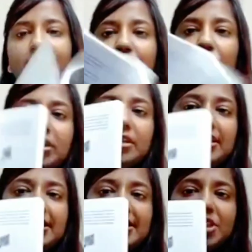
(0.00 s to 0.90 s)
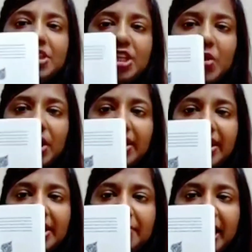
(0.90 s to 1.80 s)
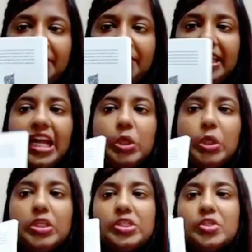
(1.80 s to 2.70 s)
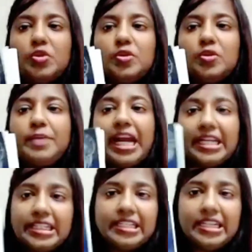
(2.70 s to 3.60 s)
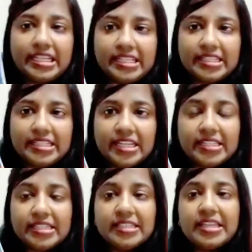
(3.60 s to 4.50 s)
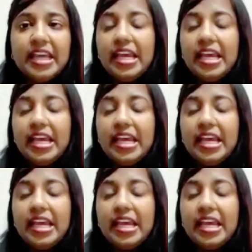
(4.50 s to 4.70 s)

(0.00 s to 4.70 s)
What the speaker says: doodles which are all done by me, and also practical exercises.